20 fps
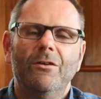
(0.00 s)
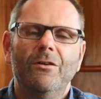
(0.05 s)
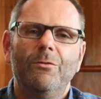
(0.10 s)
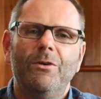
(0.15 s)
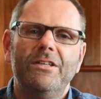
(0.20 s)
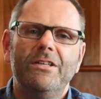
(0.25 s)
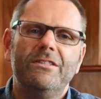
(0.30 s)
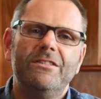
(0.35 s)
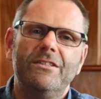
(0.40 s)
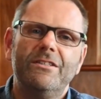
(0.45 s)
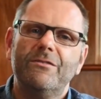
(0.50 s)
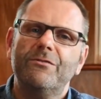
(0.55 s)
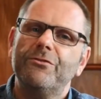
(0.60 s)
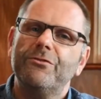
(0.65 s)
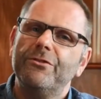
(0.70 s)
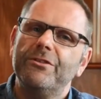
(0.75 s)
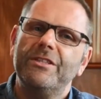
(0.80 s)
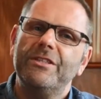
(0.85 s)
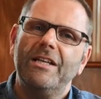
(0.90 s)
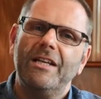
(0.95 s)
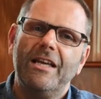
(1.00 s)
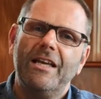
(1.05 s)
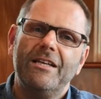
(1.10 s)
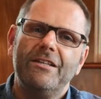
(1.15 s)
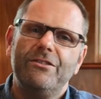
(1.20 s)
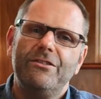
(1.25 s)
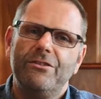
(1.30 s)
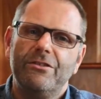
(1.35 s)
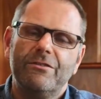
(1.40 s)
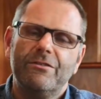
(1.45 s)
waiting for a
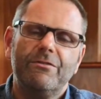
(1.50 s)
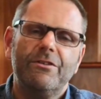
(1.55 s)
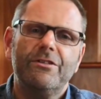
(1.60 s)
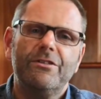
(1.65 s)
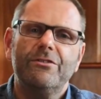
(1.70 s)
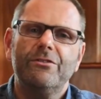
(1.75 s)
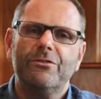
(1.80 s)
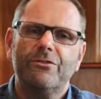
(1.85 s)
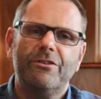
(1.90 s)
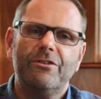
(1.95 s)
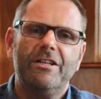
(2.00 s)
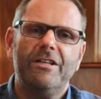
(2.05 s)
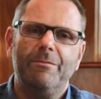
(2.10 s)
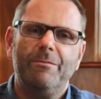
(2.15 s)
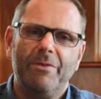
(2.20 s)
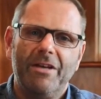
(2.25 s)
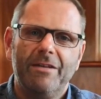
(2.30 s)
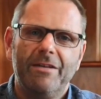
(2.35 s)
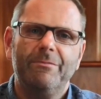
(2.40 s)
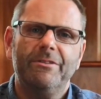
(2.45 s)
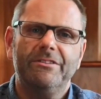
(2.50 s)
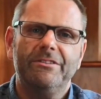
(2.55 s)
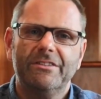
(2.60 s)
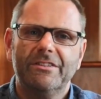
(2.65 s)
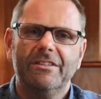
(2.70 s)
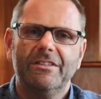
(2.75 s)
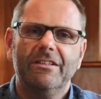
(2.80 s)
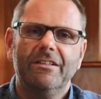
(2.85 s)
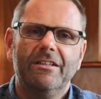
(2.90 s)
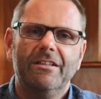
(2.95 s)
delayed universal credit
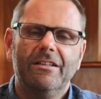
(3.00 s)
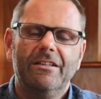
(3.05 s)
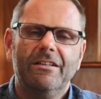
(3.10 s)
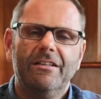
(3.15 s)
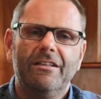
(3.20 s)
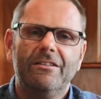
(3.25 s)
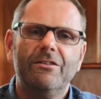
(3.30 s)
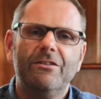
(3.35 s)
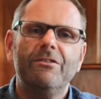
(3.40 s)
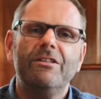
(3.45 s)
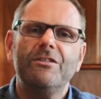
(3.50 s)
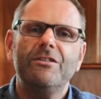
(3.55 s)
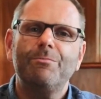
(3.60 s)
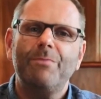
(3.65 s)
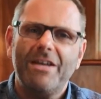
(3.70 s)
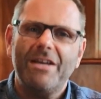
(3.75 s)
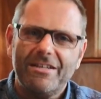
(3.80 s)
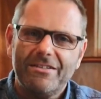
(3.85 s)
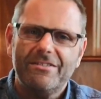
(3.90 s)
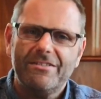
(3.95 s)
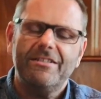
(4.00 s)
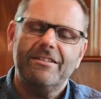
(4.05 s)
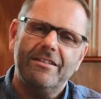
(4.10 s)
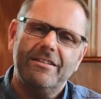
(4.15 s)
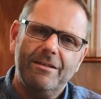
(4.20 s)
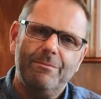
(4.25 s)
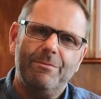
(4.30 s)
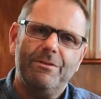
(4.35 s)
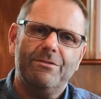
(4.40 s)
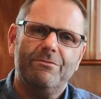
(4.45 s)
payment and doing his best to
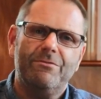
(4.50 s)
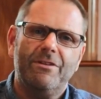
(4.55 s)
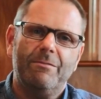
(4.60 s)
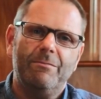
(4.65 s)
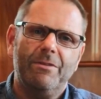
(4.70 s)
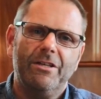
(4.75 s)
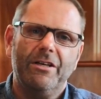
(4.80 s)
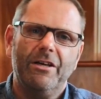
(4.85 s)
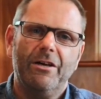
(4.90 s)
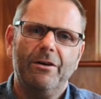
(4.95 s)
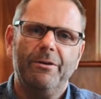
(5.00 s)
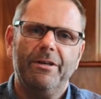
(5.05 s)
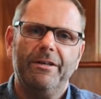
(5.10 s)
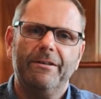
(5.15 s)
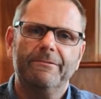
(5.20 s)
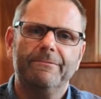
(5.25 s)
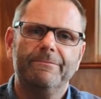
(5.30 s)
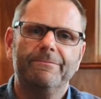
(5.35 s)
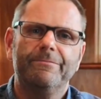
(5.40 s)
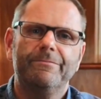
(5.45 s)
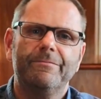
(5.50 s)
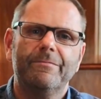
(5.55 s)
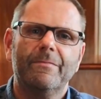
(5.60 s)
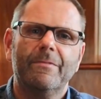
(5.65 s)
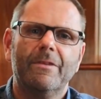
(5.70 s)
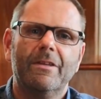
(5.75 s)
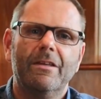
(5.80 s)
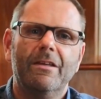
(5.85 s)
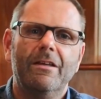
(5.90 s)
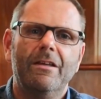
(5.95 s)
keep his family going.
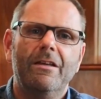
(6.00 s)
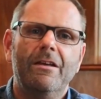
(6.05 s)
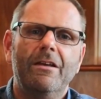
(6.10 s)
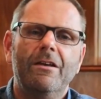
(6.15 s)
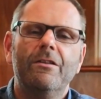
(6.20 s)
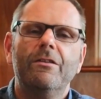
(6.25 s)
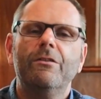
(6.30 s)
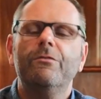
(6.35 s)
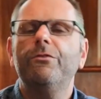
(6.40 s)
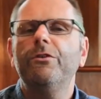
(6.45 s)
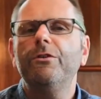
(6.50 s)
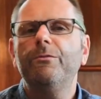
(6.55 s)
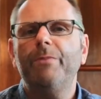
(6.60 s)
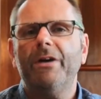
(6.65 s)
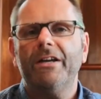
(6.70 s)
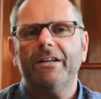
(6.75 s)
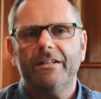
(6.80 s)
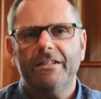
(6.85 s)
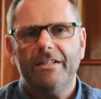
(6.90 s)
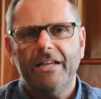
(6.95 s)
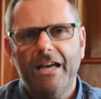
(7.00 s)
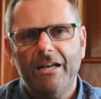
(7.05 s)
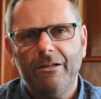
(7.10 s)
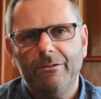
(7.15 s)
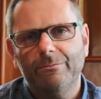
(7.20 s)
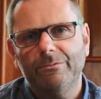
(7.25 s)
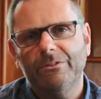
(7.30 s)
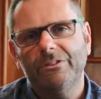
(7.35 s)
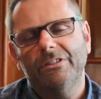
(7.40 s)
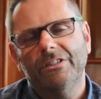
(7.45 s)
The food bank had
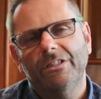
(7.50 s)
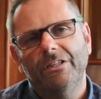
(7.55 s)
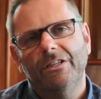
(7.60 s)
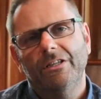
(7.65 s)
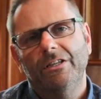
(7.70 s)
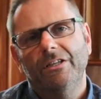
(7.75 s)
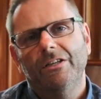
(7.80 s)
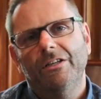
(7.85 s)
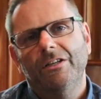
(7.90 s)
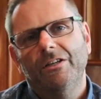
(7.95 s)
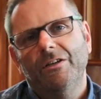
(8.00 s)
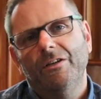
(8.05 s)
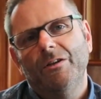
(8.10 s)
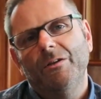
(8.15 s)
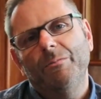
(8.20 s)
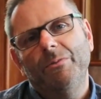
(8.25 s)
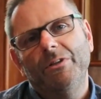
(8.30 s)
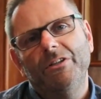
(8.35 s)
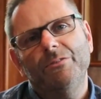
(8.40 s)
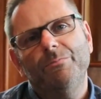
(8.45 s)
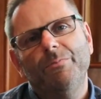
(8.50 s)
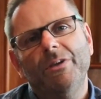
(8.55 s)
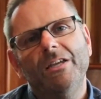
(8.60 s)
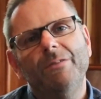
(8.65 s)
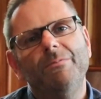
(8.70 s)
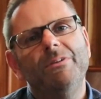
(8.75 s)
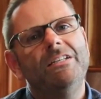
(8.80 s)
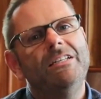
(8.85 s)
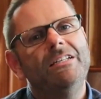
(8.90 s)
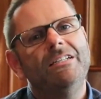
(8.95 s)
helped, But his
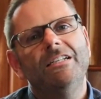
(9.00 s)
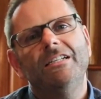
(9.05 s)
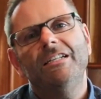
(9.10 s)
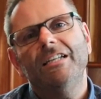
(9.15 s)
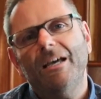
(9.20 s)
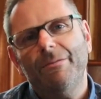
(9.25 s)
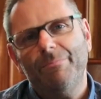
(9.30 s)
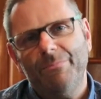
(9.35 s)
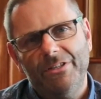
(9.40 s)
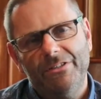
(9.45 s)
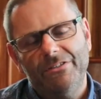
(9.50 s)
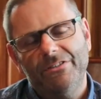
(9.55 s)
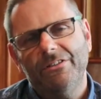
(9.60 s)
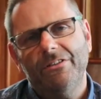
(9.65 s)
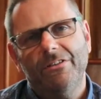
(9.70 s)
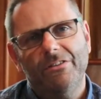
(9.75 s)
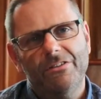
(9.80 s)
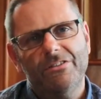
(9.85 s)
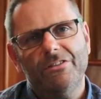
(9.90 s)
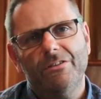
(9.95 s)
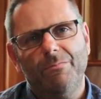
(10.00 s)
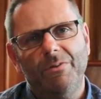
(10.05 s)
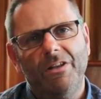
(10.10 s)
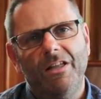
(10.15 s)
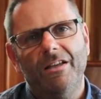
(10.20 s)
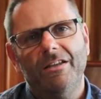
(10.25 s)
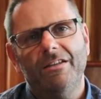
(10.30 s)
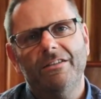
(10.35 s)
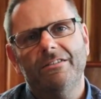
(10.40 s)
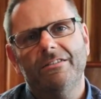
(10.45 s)
baby needed nappies and other
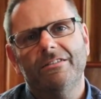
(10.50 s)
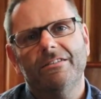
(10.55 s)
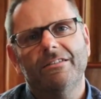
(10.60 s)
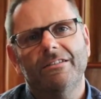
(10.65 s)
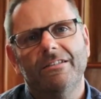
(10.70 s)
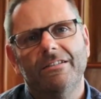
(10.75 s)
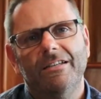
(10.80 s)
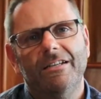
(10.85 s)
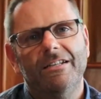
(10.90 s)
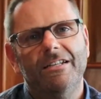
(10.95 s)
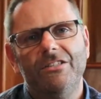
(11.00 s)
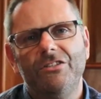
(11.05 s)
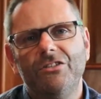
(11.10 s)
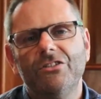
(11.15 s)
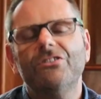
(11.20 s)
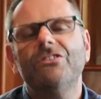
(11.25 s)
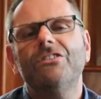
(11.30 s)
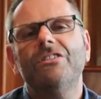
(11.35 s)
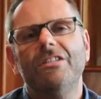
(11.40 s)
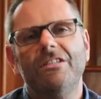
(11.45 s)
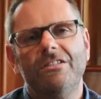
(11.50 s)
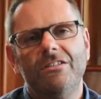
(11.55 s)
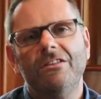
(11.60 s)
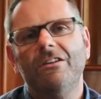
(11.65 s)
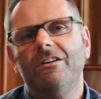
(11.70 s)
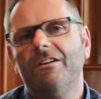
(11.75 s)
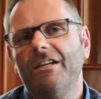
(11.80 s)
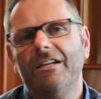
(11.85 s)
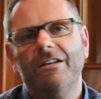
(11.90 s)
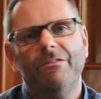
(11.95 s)
supplies, and he just did
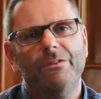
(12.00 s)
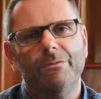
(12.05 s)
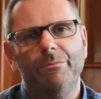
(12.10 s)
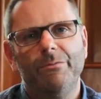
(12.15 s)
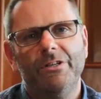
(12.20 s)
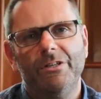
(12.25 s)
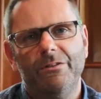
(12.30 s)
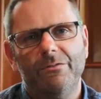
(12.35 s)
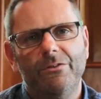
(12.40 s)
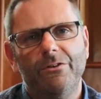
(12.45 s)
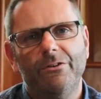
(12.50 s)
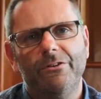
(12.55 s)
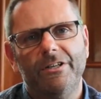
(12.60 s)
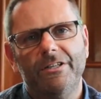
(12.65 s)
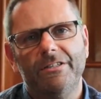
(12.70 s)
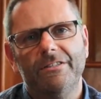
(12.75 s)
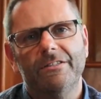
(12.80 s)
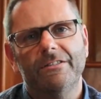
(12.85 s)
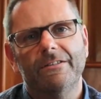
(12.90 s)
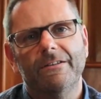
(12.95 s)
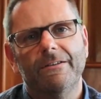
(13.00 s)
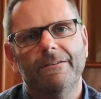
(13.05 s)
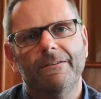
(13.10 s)
not have the money for it.